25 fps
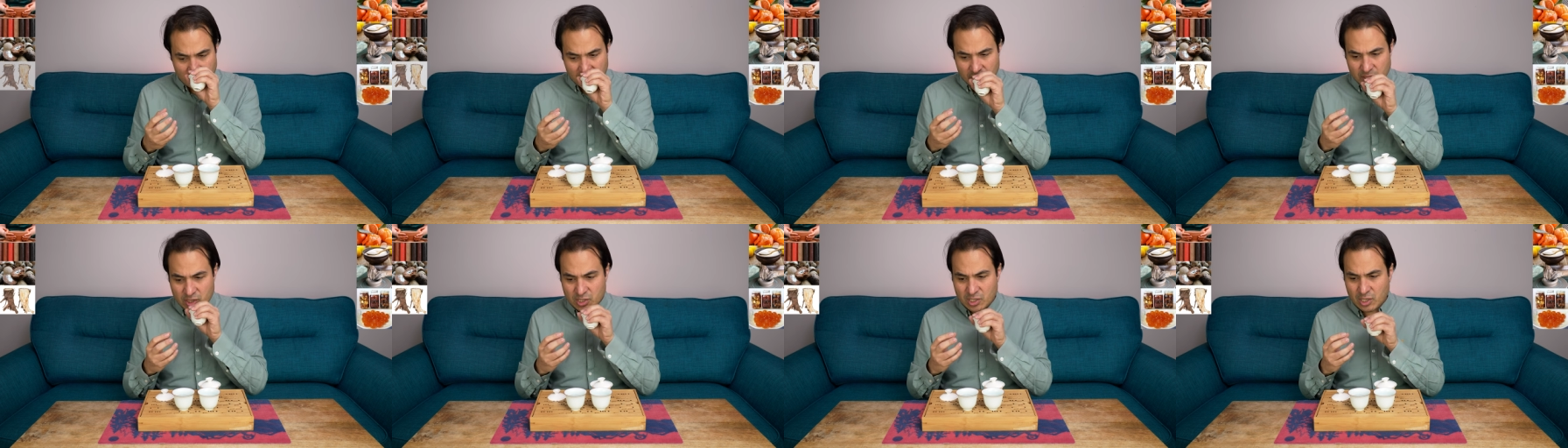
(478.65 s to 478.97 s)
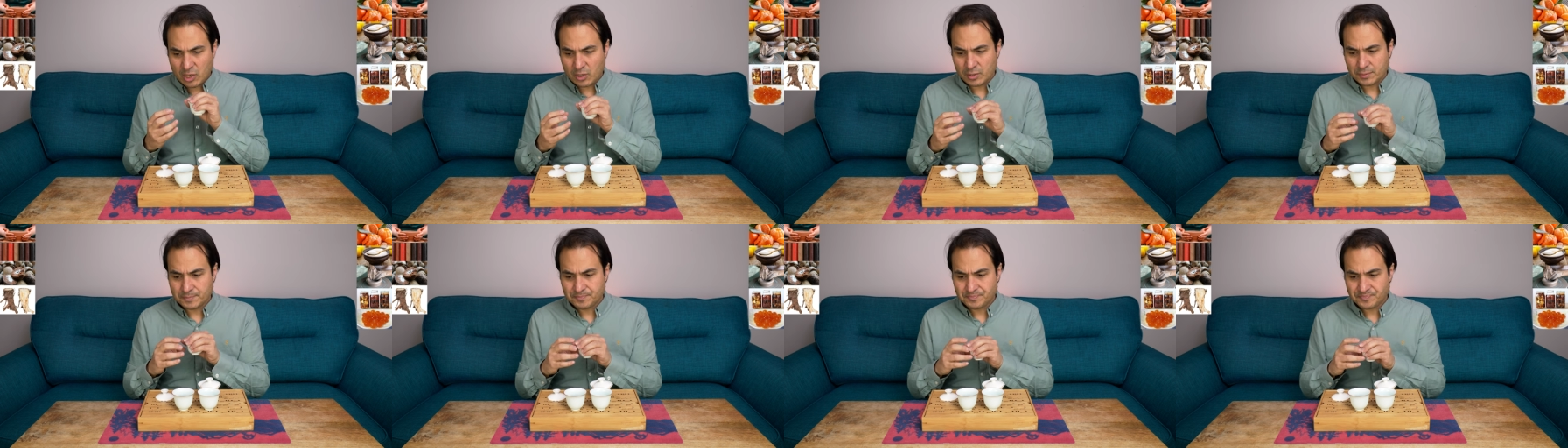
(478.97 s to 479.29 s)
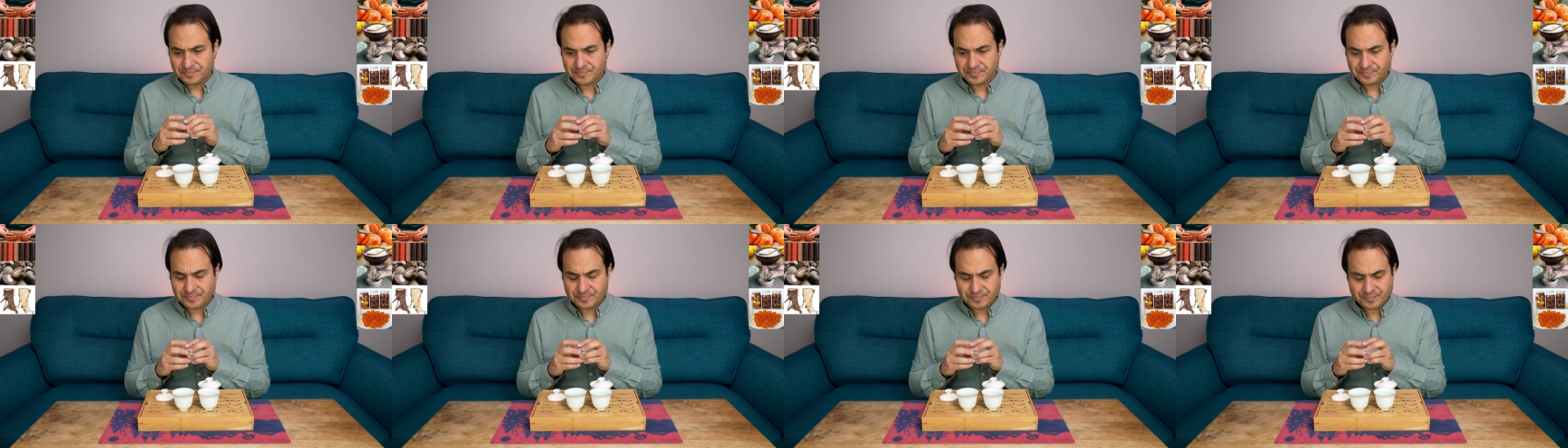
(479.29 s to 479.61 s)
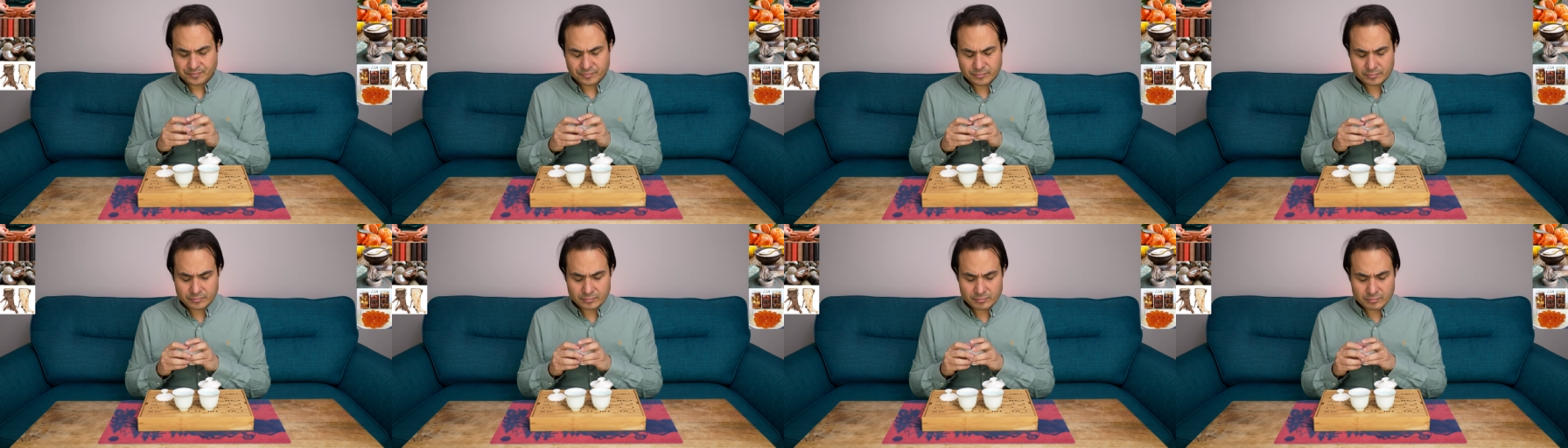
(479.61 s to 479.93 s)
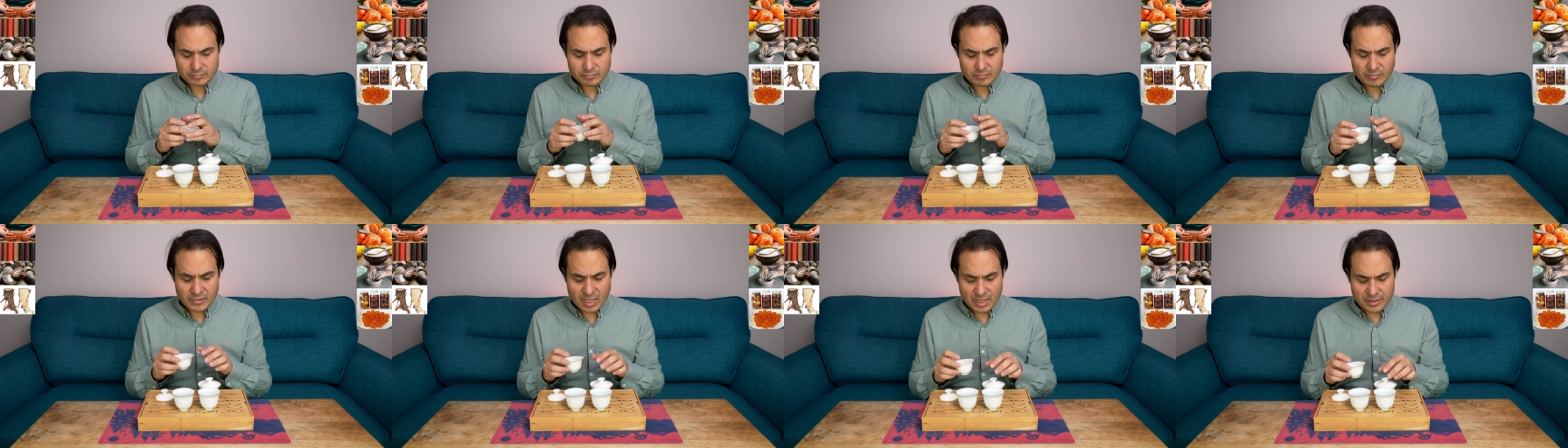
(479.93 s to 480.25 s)
So
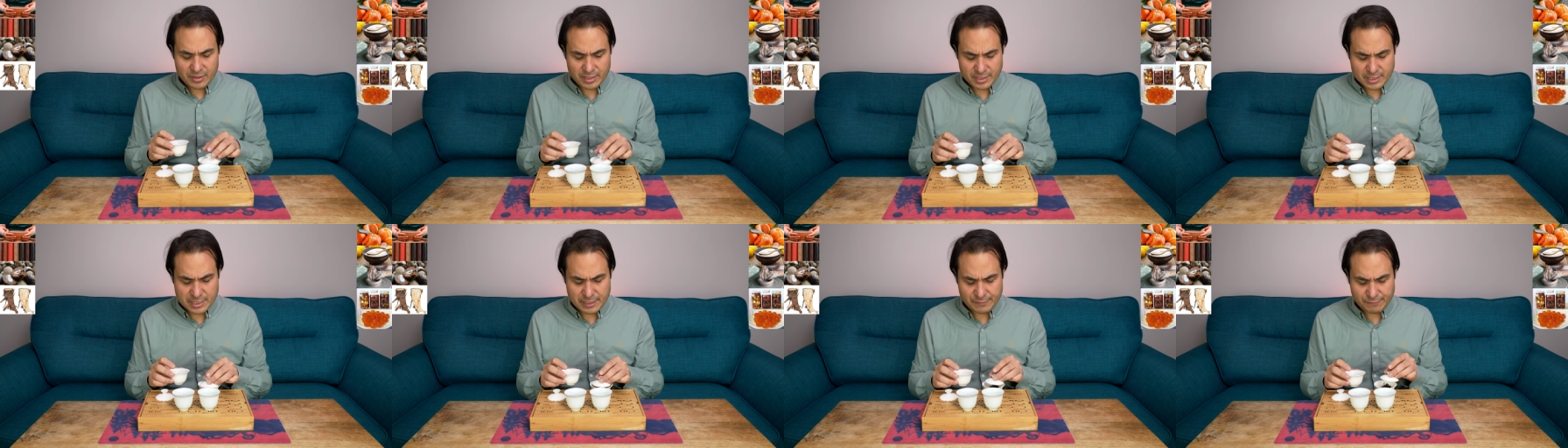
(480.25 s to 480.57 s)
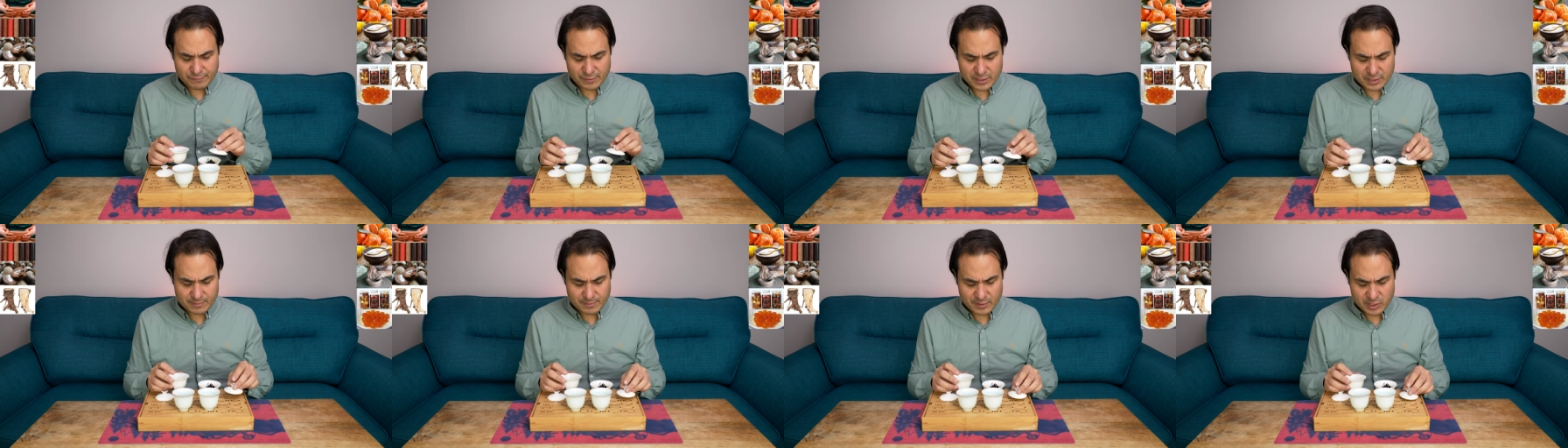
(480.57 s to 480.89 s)
the difference